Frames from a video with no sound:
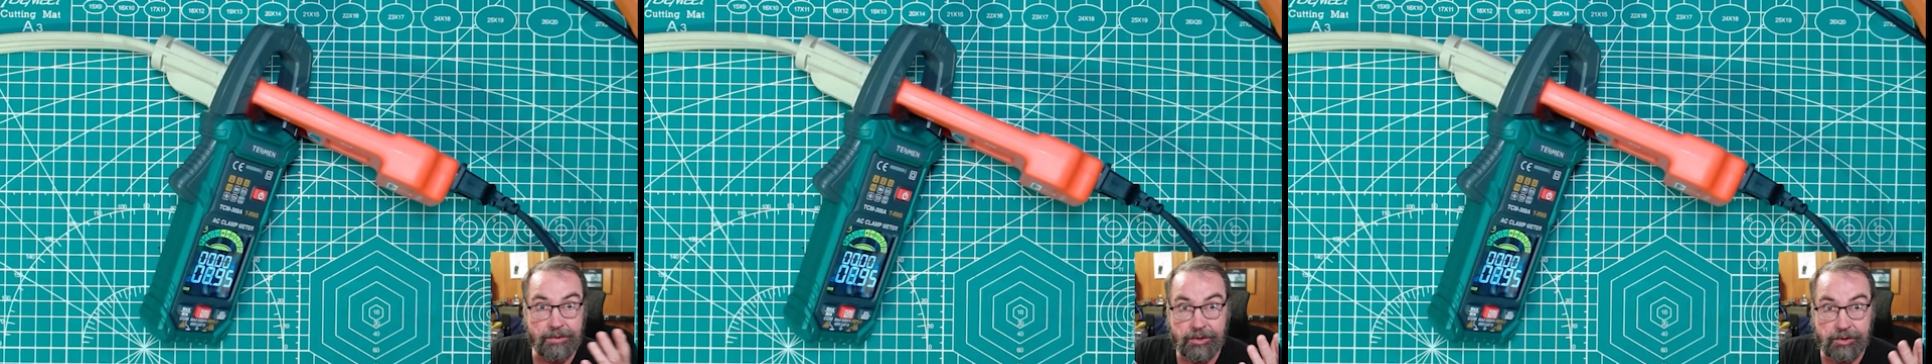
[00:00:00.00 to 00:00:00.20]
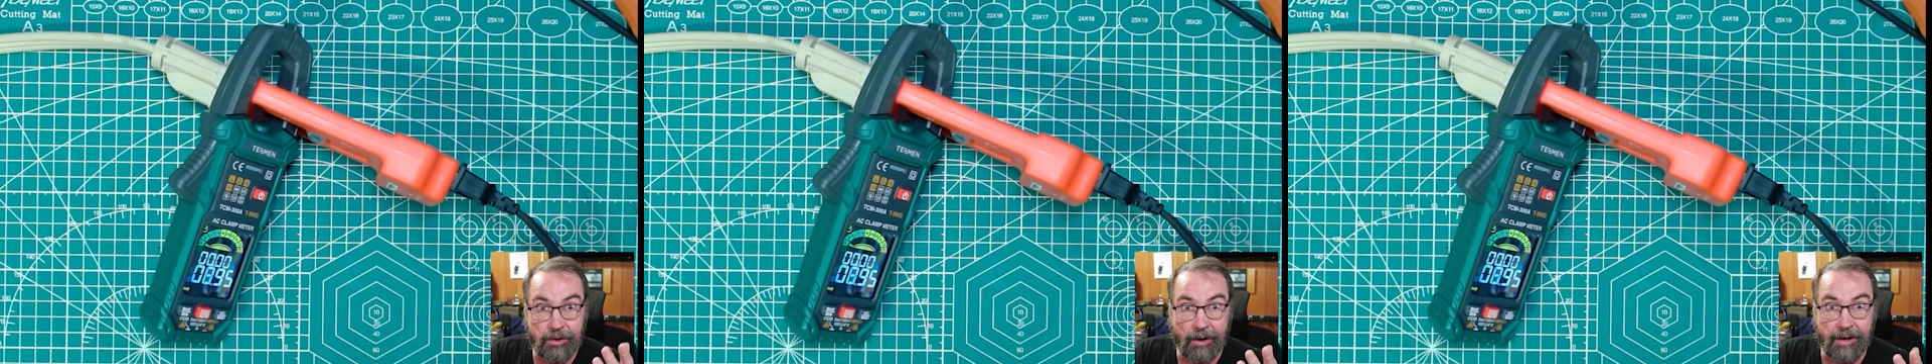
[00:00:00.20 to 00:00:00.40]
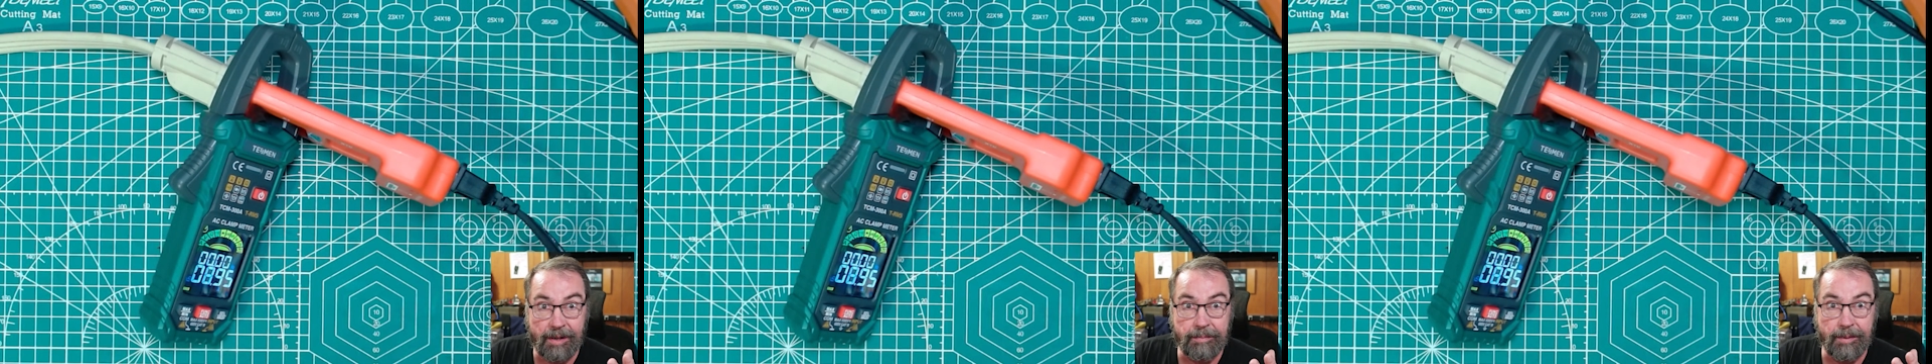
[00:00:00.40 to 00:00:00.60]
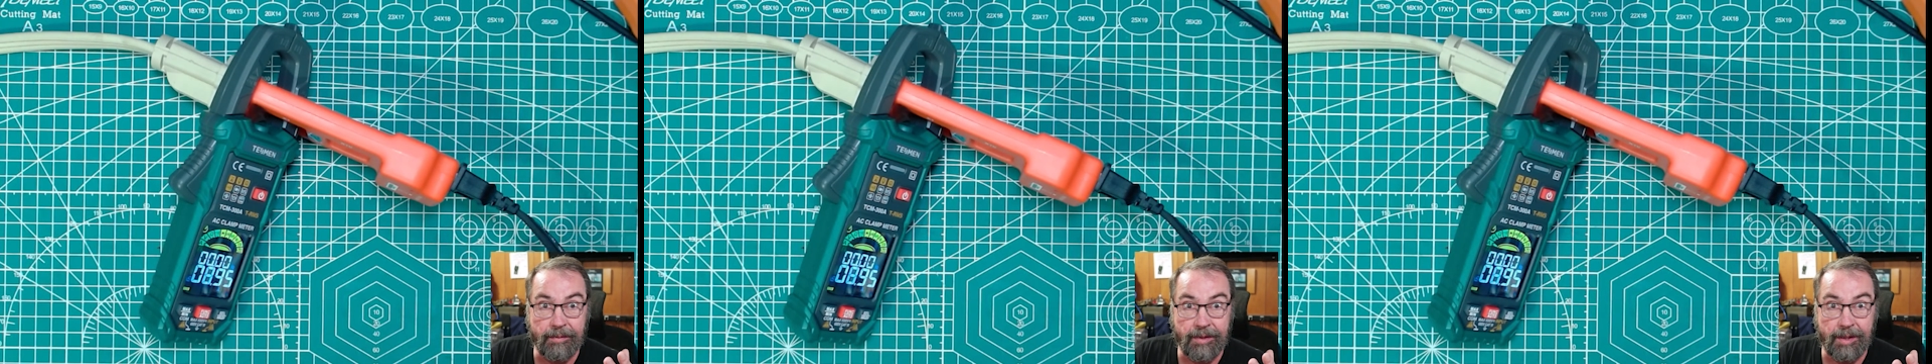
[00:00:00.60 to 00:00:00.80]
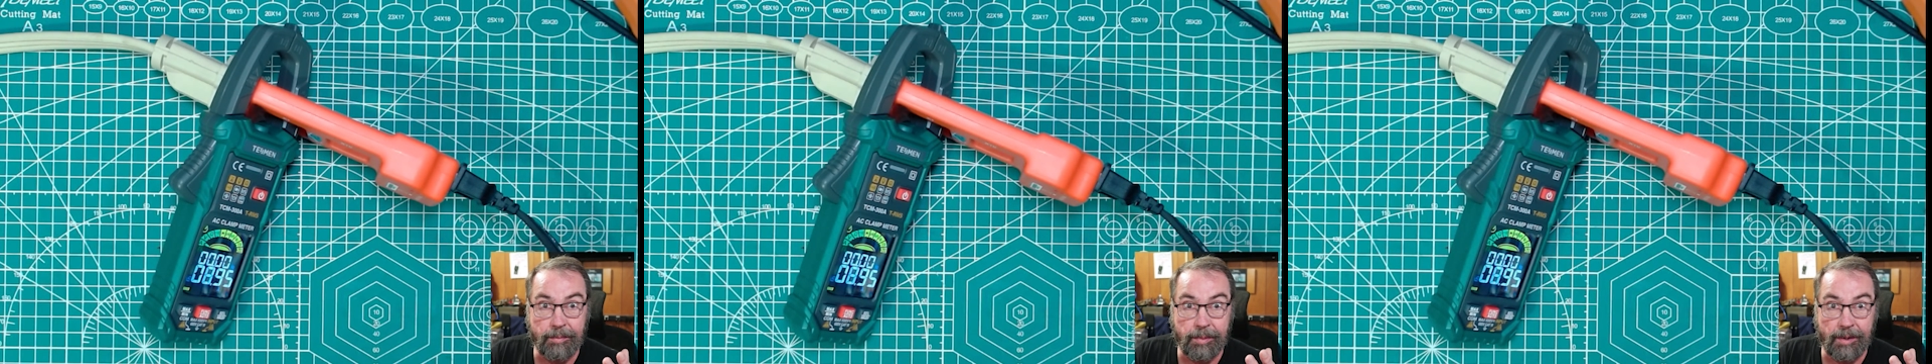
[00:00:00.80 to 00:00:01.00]
startup of
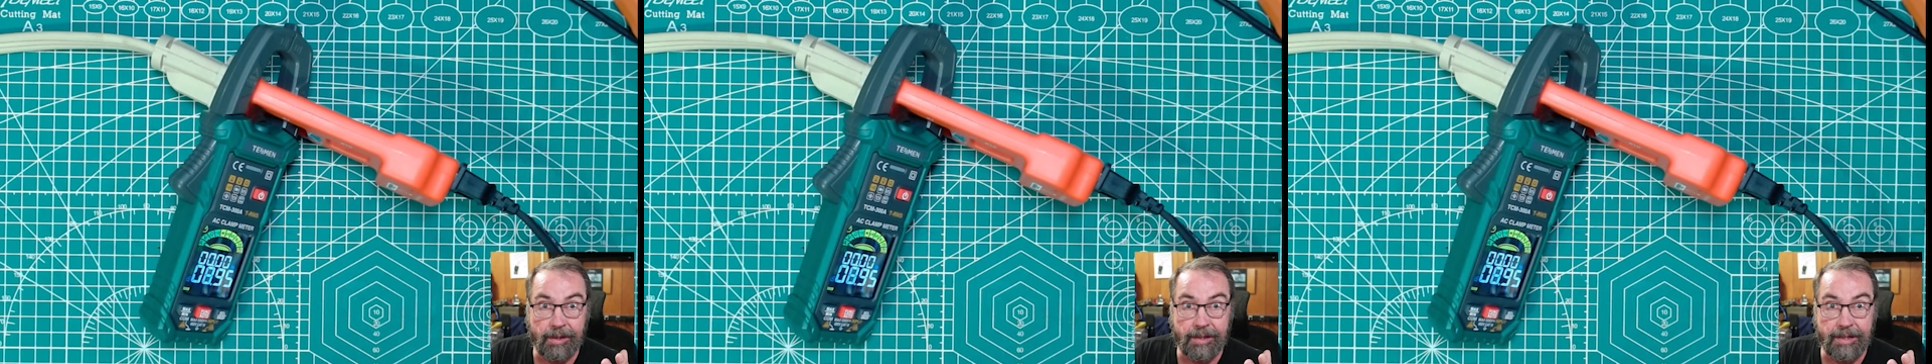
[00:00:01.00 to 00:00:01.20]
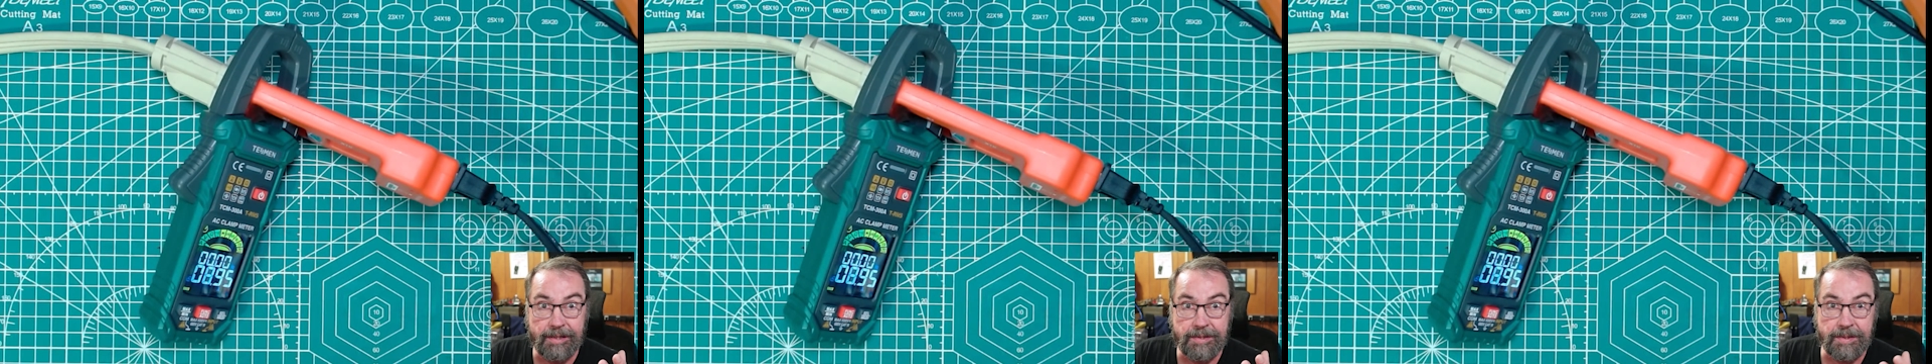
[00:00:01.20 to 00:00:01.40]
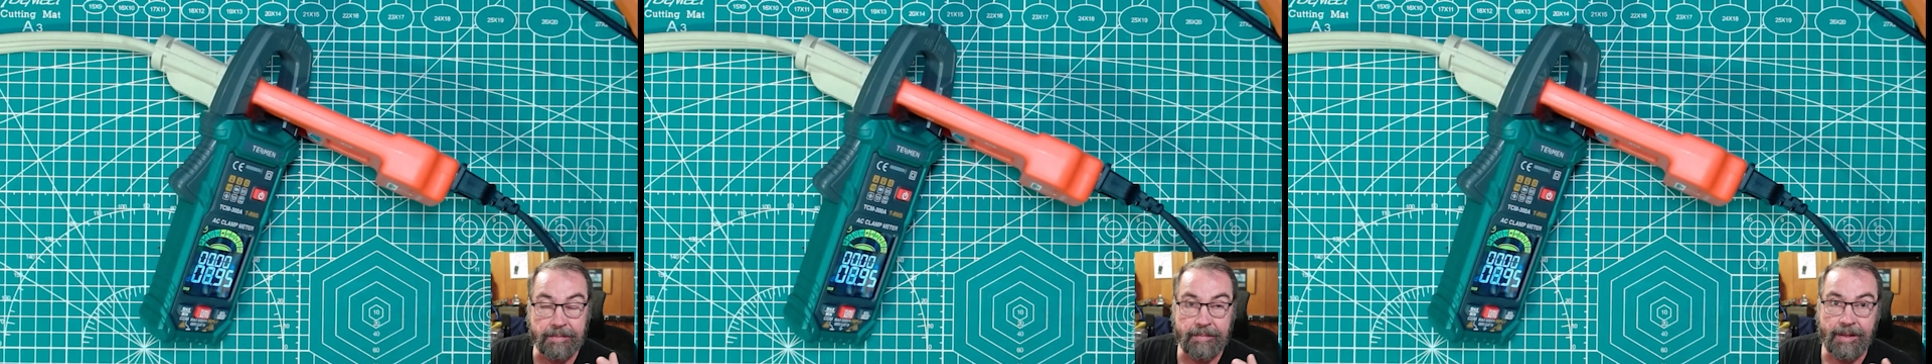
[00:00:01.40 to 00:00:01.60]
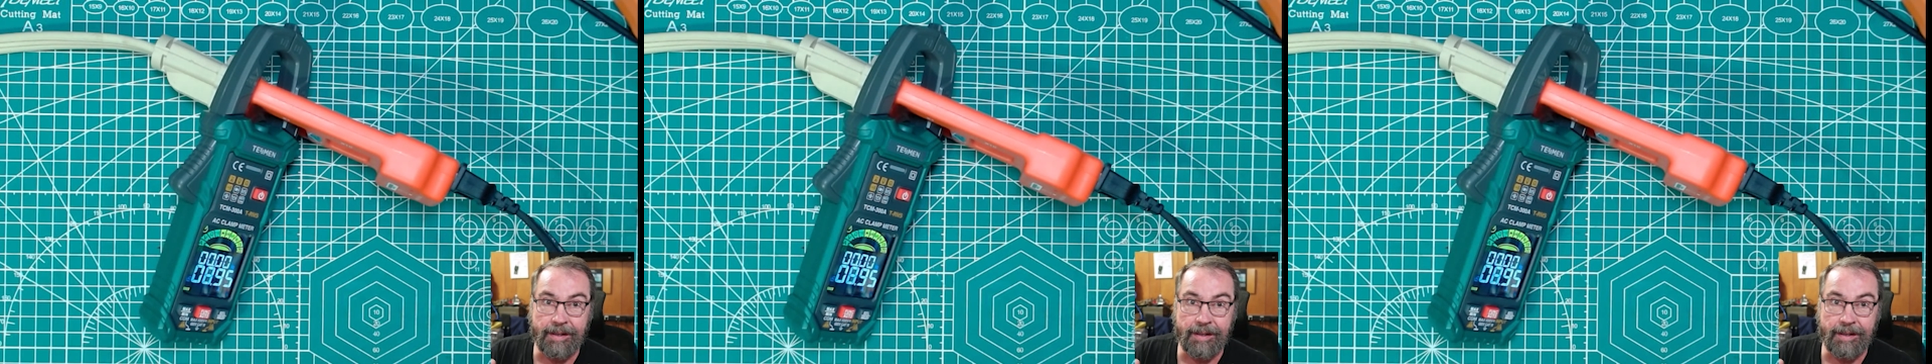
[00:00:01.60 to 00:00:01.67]
the appliance.